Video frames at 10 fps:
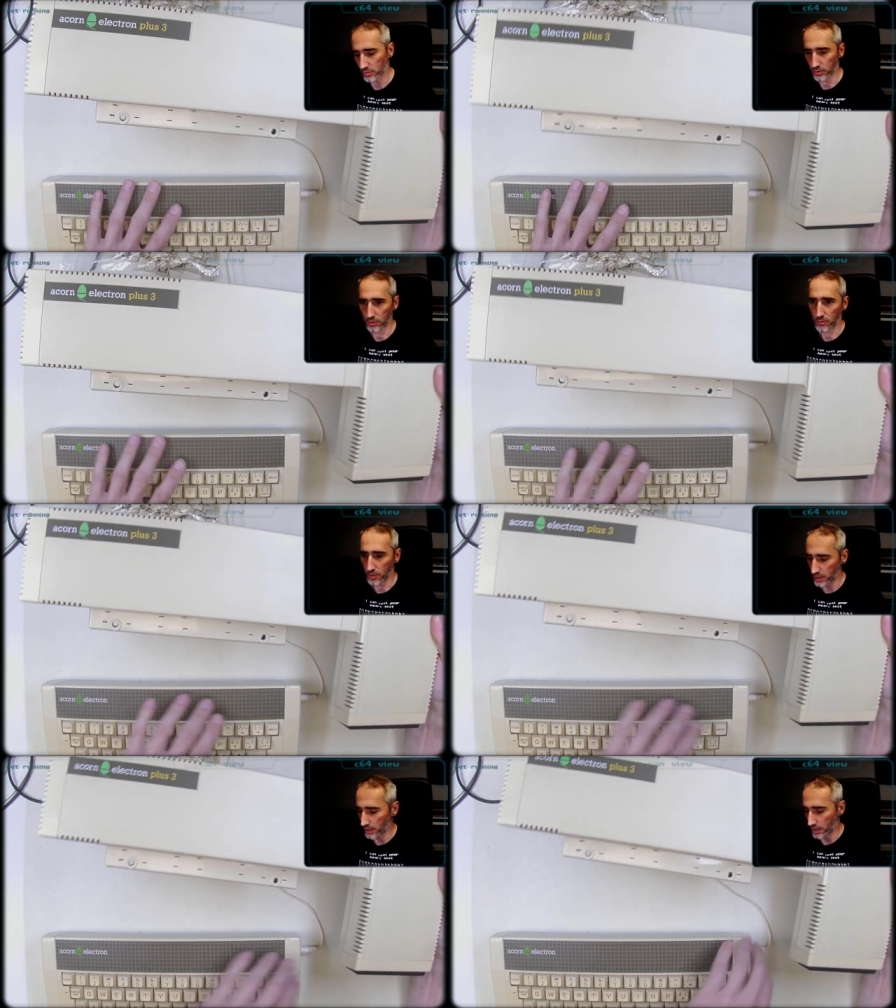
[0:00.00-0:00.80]
So I'm
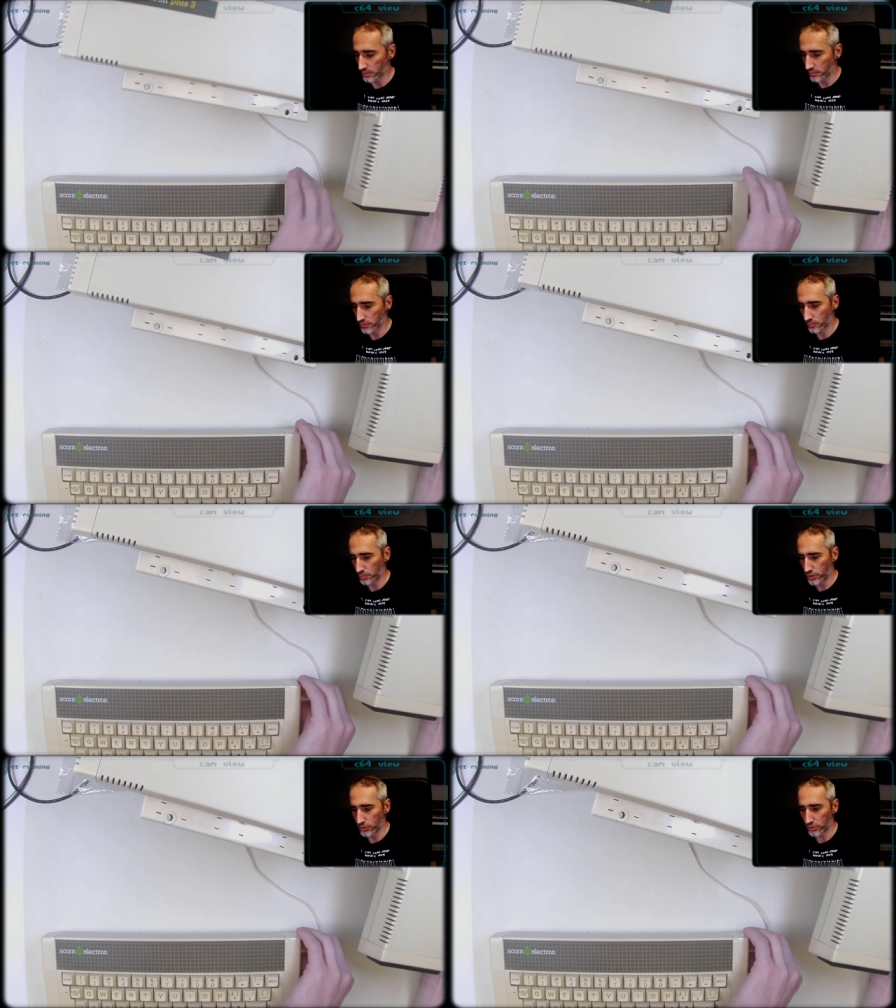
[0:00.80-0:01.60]
running out of
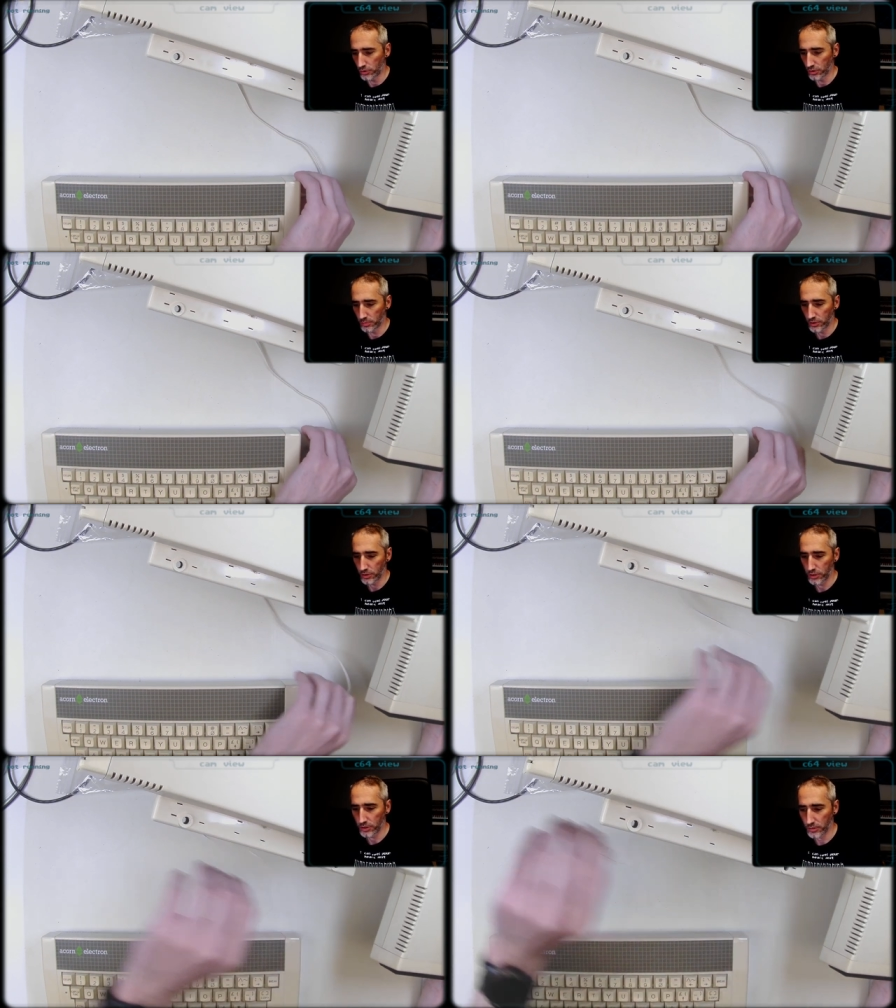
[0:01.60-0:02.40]
space a little bit
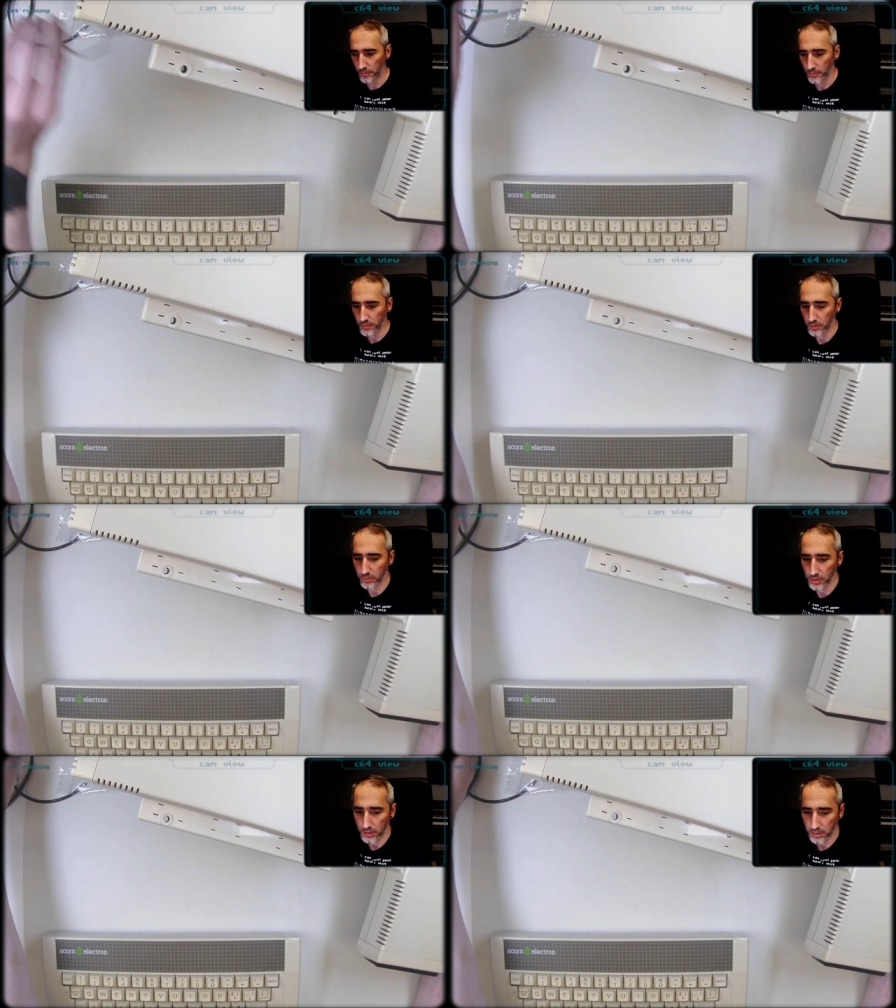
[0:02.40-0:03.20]
here. So
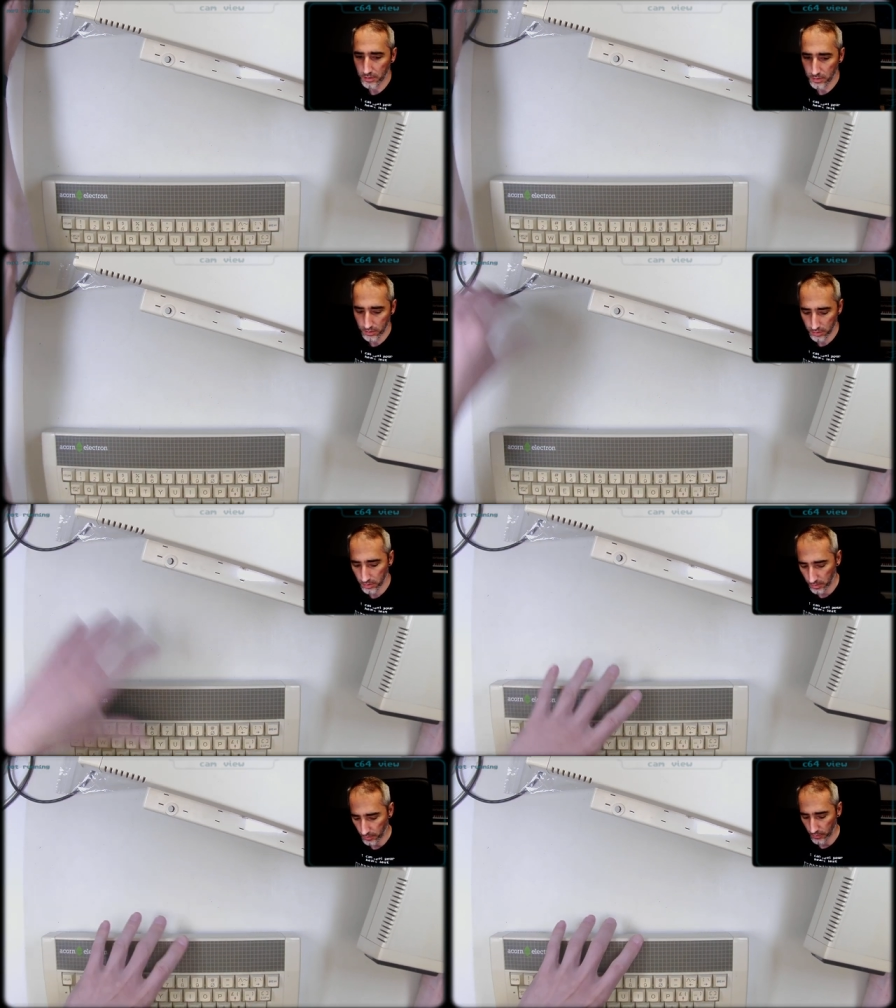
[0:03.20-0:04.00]
let's
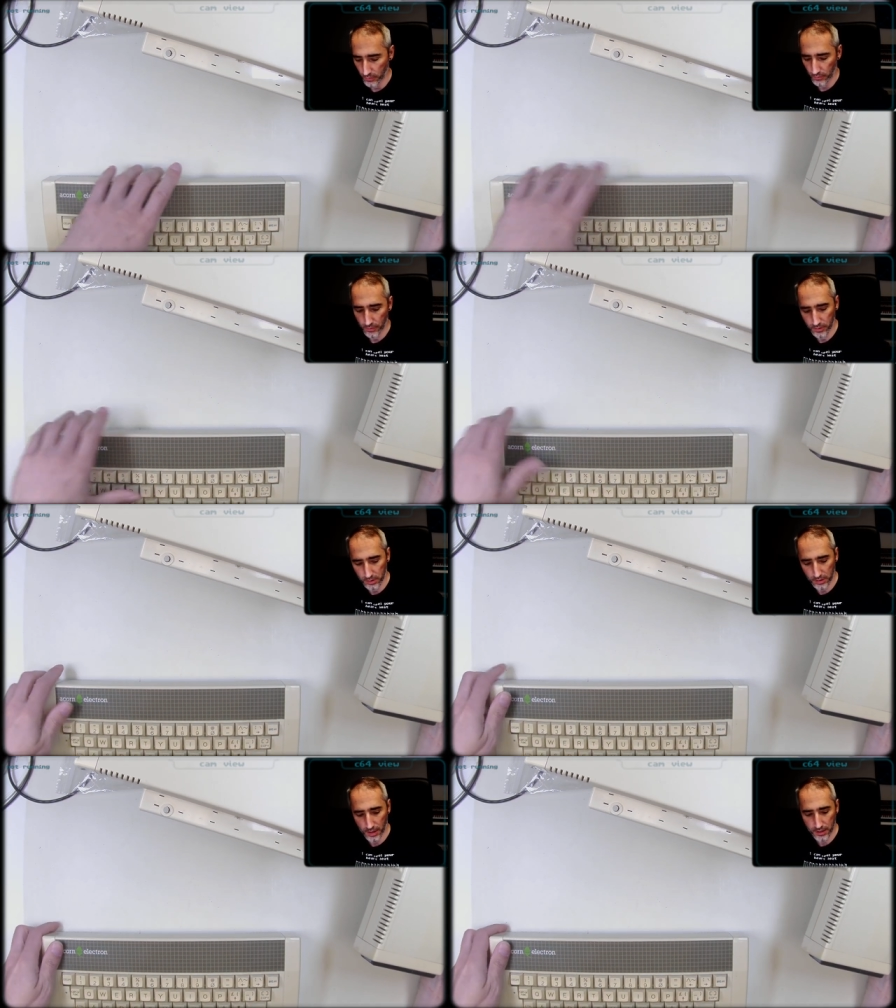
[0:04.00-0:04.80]
just move this
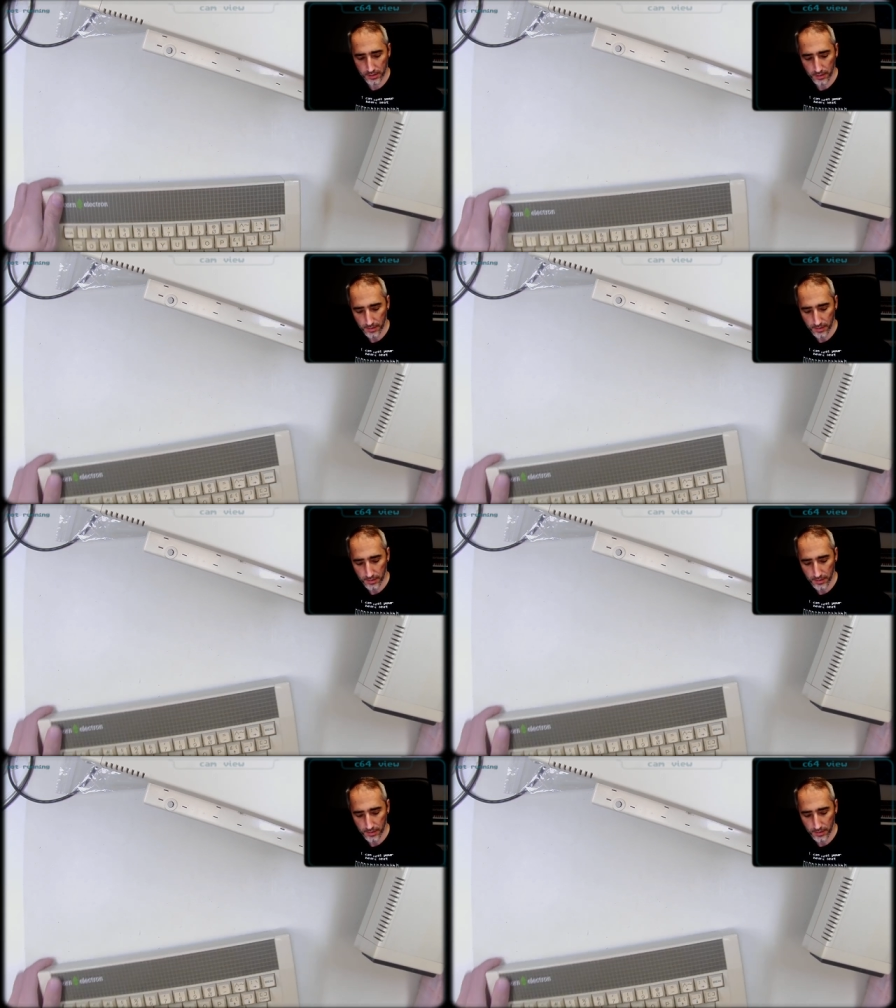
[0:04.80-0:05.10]
aside.